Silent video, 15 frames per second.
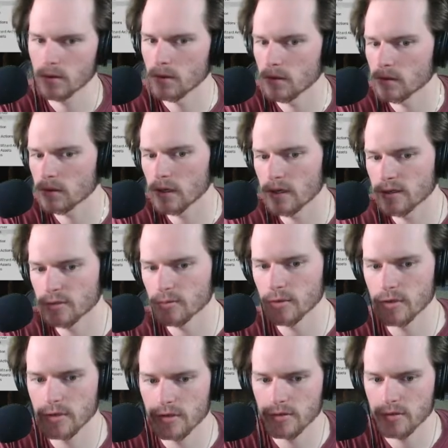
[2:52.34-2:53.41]
Okay, so
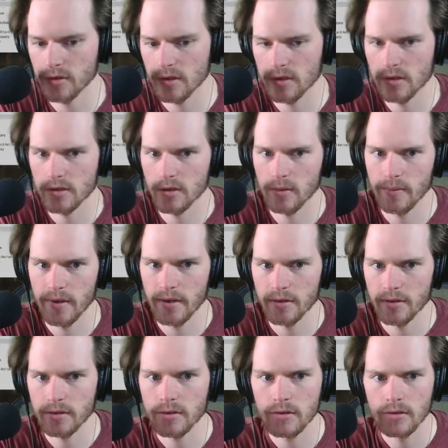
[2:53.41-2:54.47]
we're gonna use this as our
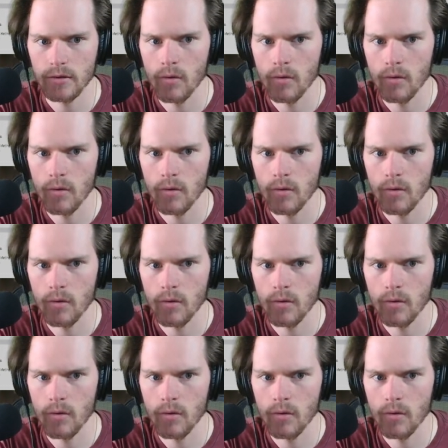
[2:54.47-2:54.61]
base